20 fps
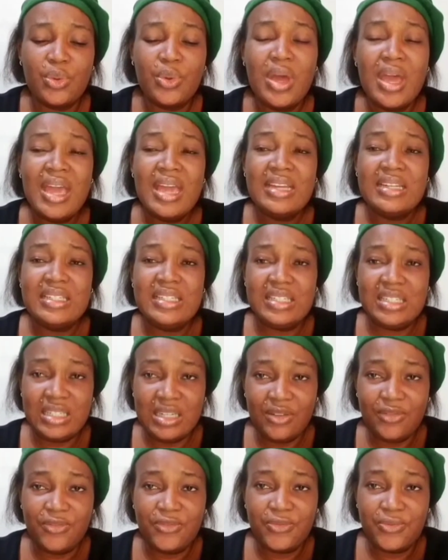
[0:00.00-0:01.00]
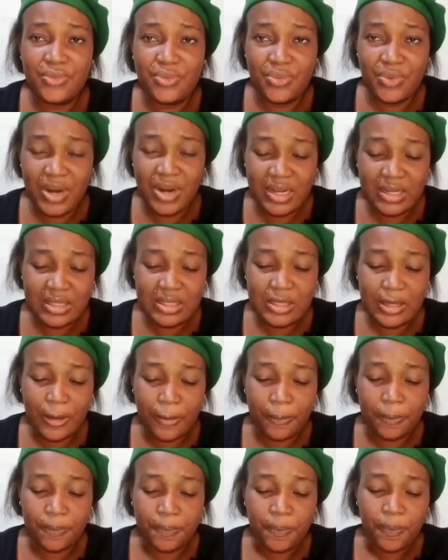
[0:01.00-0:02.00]
you different
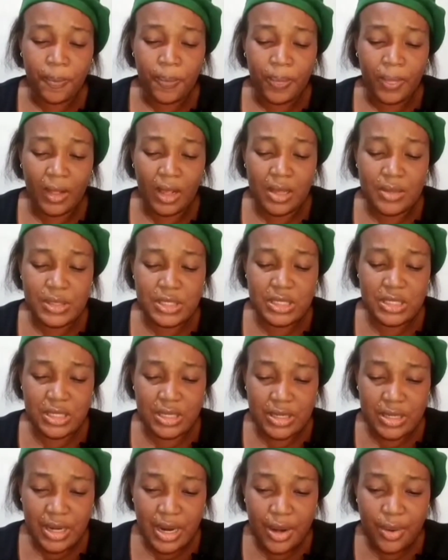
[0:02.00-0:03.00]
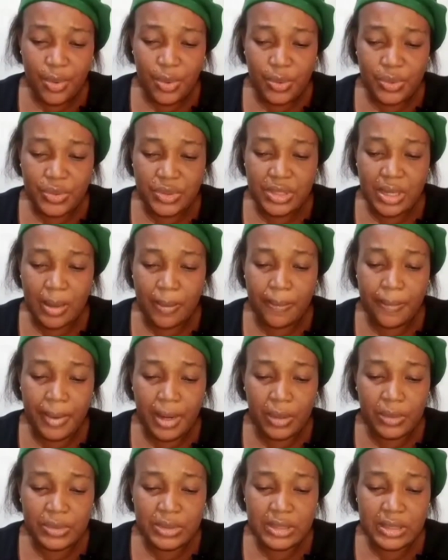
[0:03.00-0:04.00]
scenarios
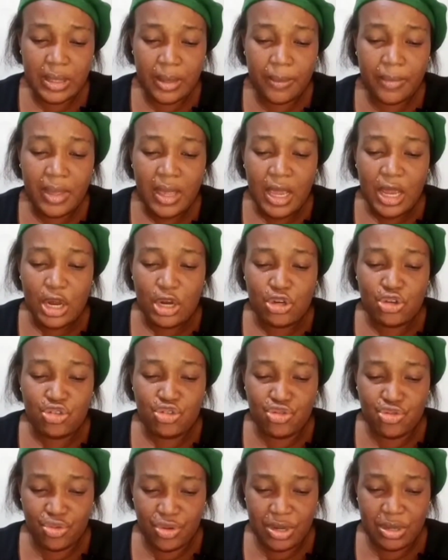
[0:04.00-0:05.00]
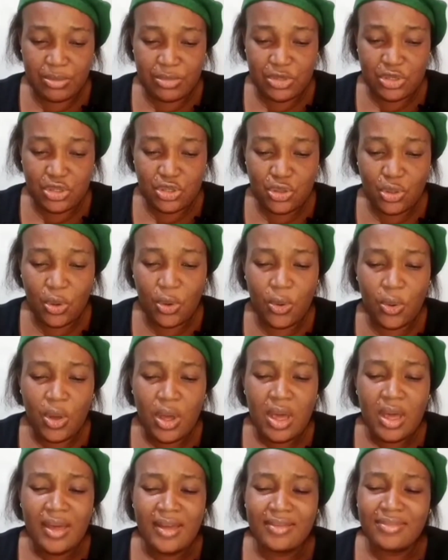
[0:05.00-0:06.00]
about dreams. So
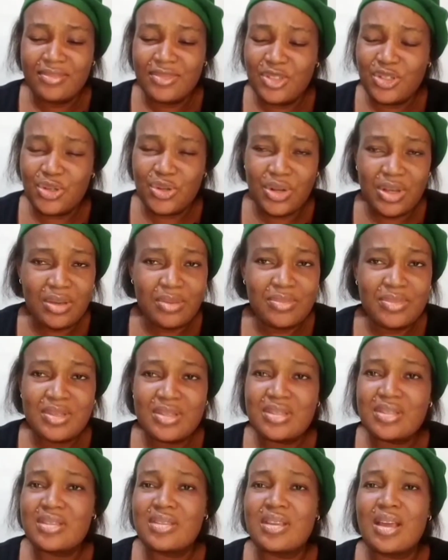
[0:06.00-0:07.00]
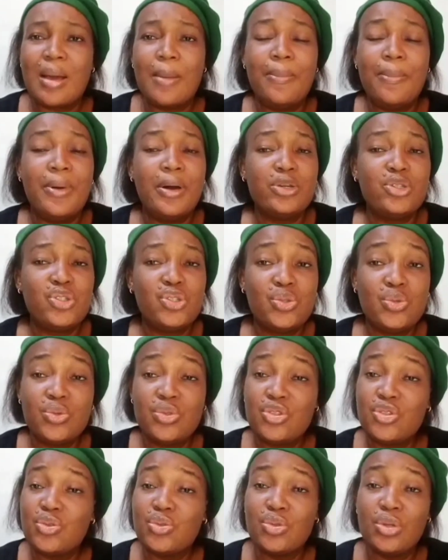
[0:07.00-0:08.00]
dreams about
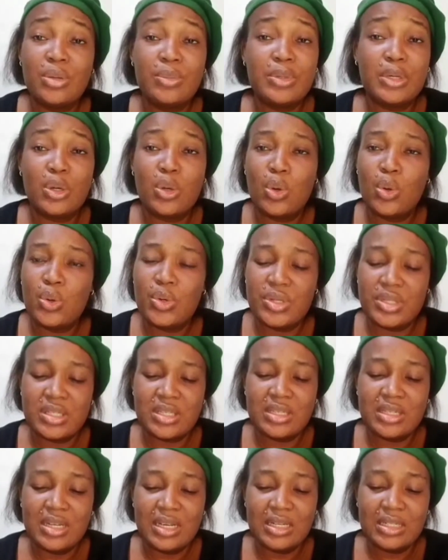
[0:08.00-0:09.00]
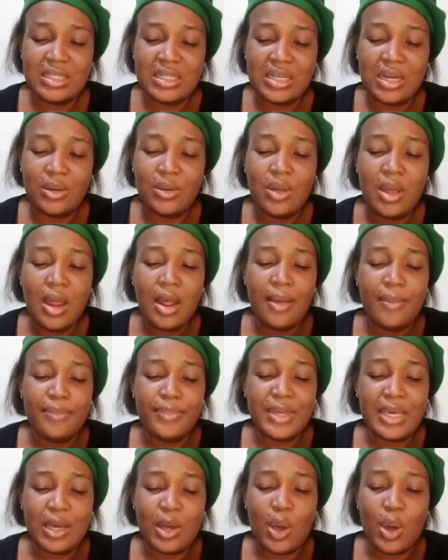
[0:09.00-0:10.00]
shoes should not be coincidental,
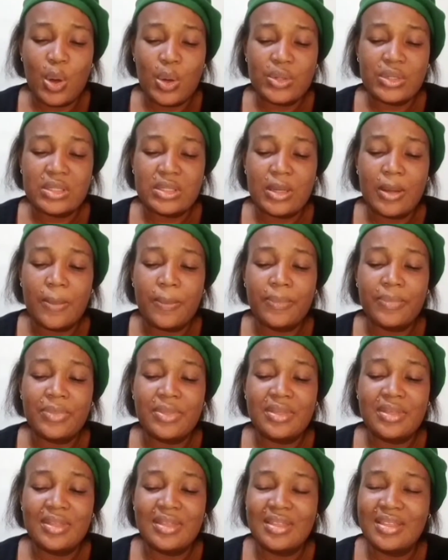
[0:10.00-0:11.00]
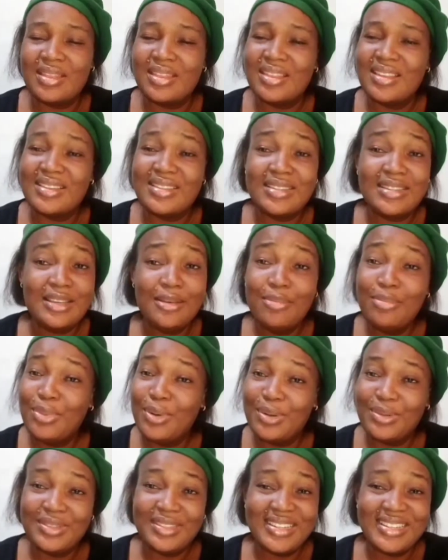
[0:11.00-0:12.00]
because this
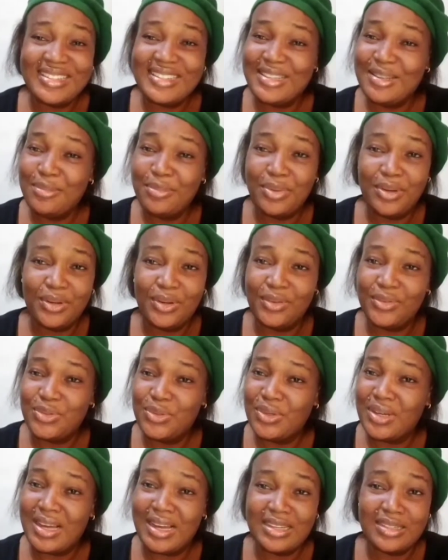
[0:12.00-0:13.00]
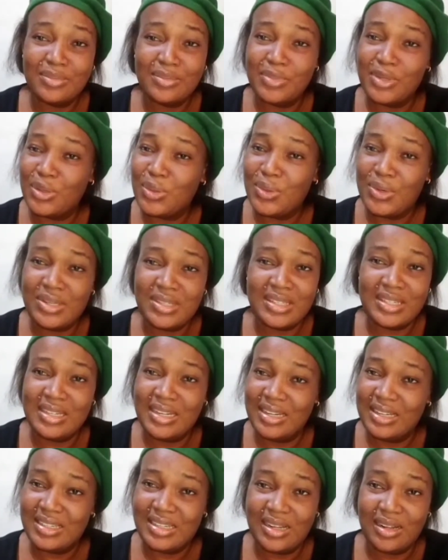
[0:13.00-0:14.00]
symbol of shoe can't be
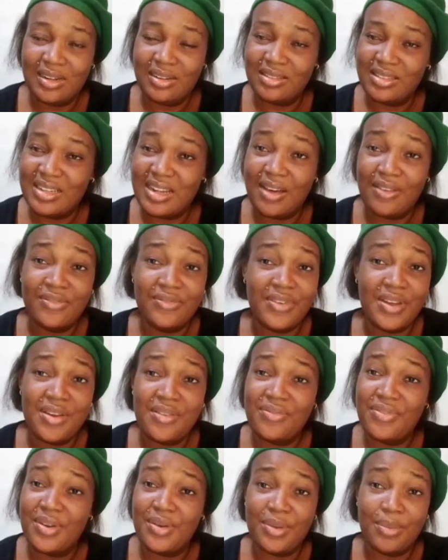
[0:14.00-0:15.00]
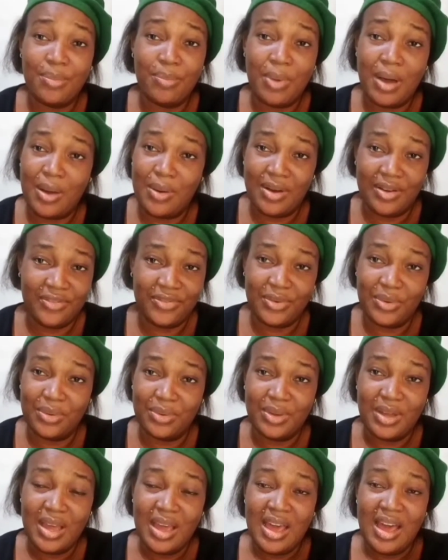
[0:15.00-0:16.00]
coincidental. They are very, very powerful,
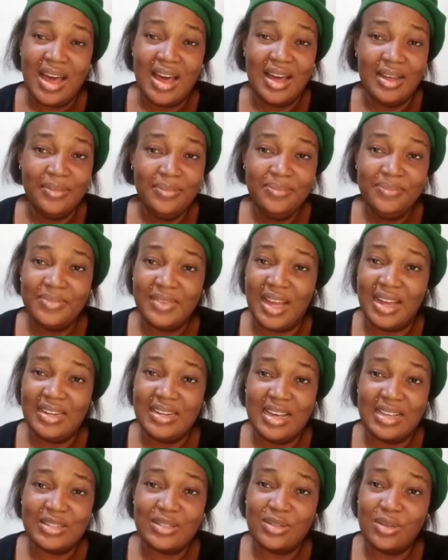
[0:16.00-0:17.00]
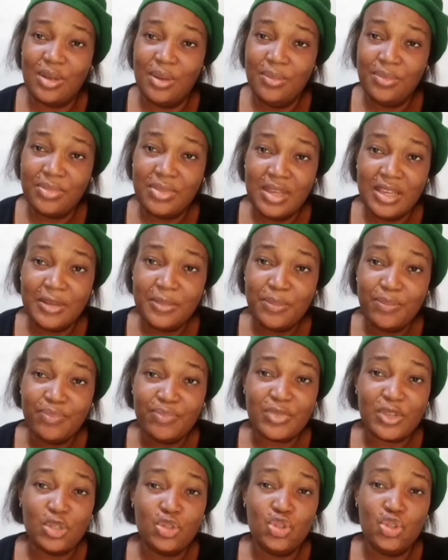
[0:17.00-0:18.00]
and there's something
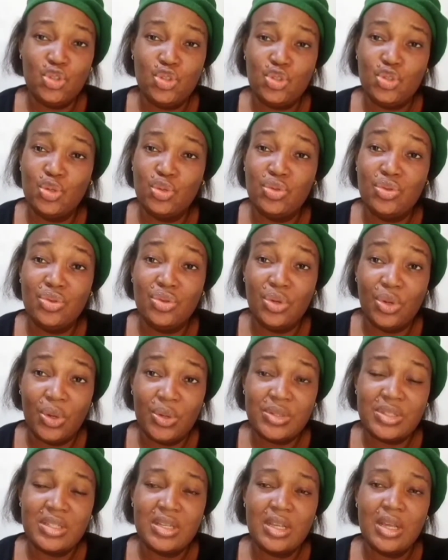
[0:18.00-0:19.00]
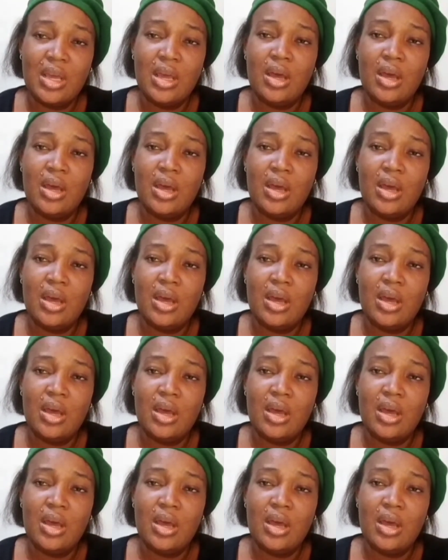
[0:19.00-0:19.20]
you should not